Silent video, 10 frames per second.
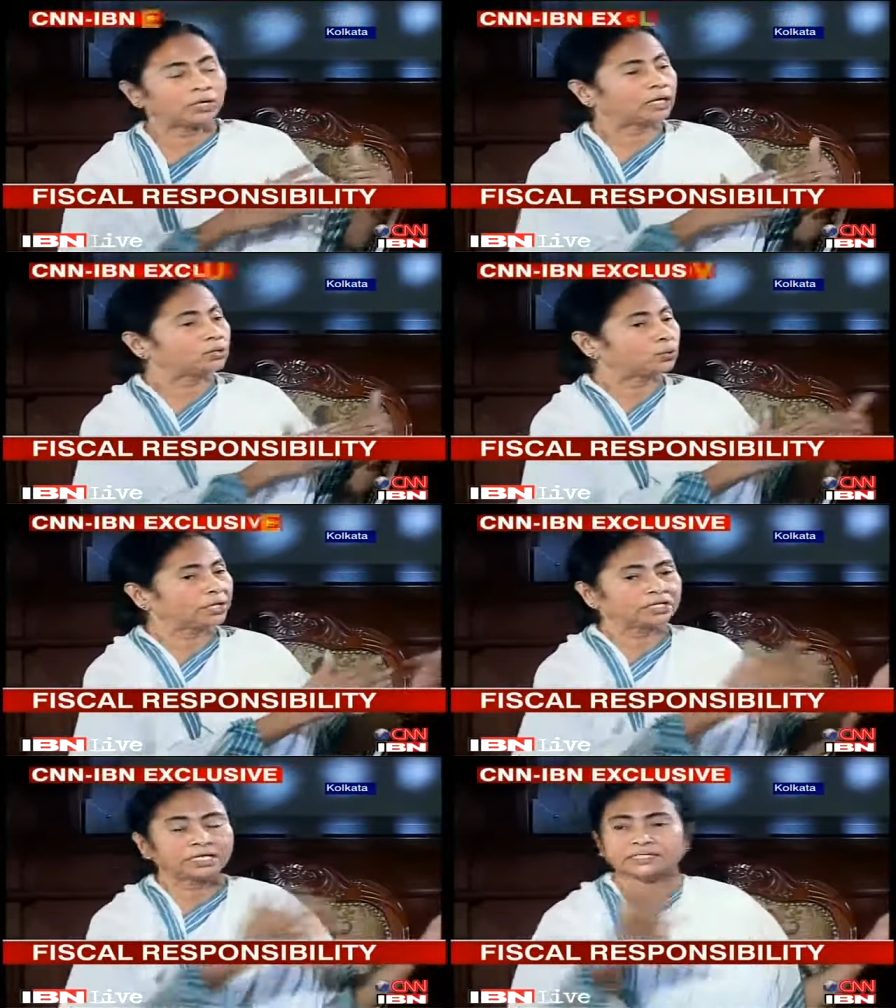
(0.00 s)
We are
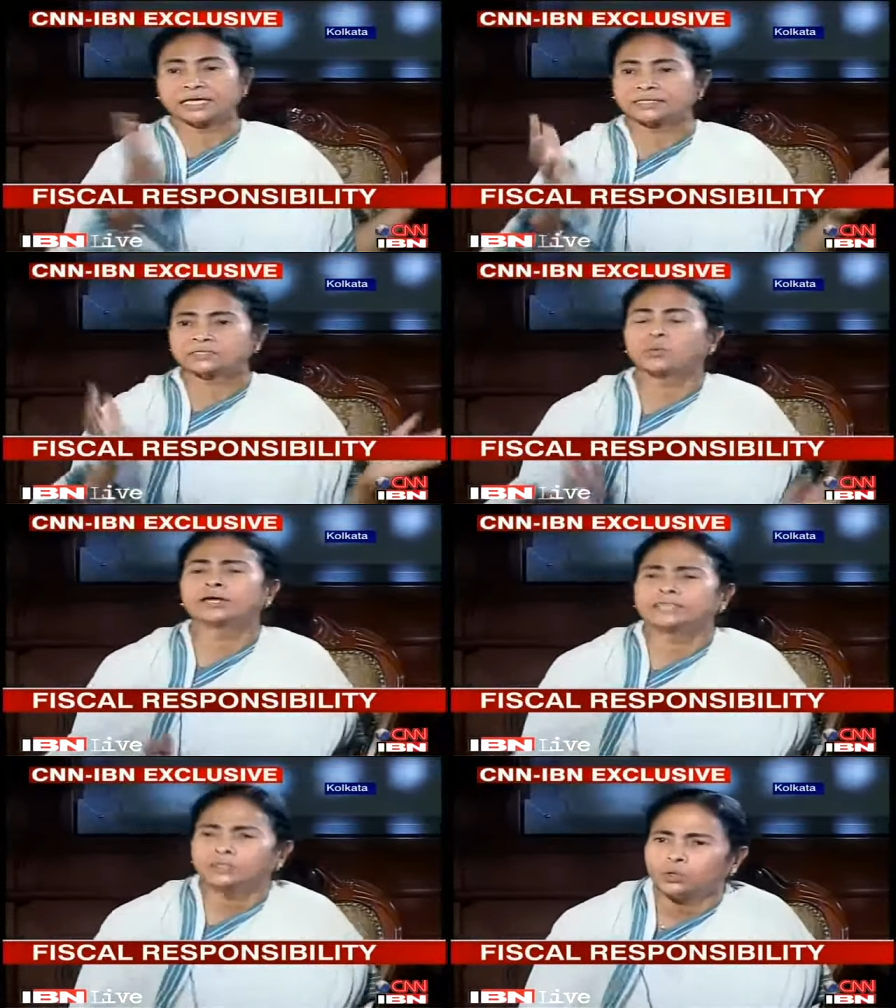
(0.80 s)
doing this and this.
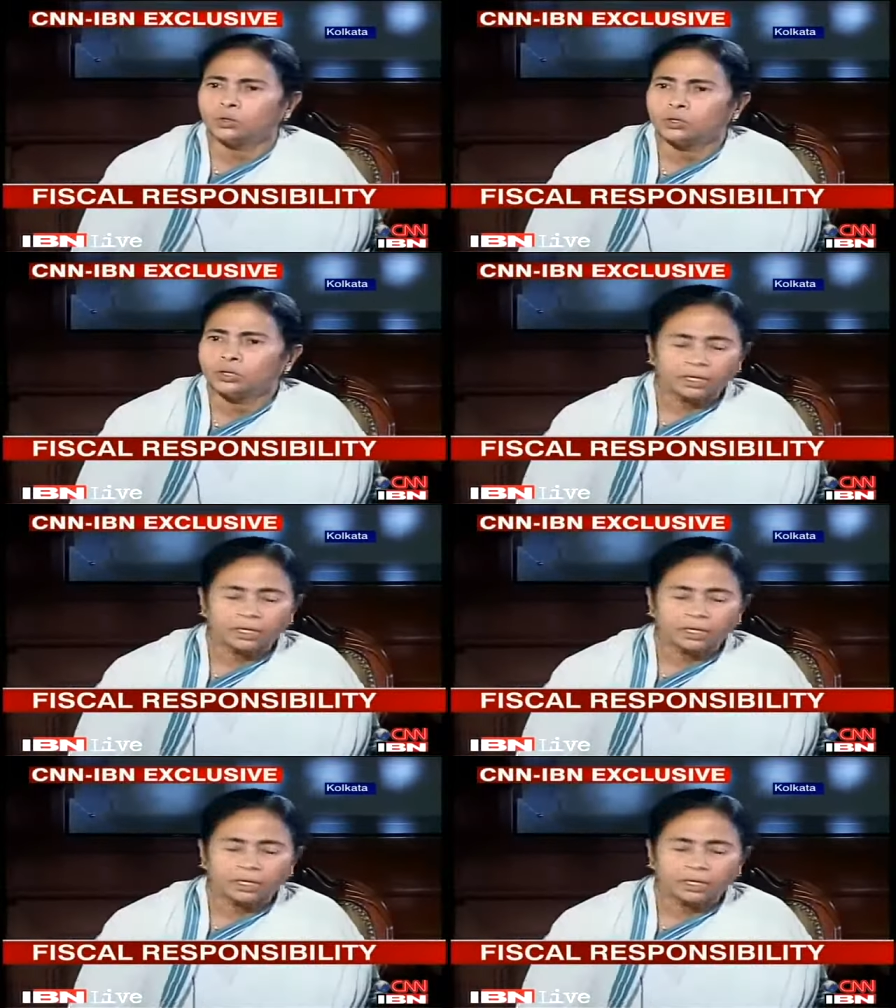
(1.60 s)
What they do?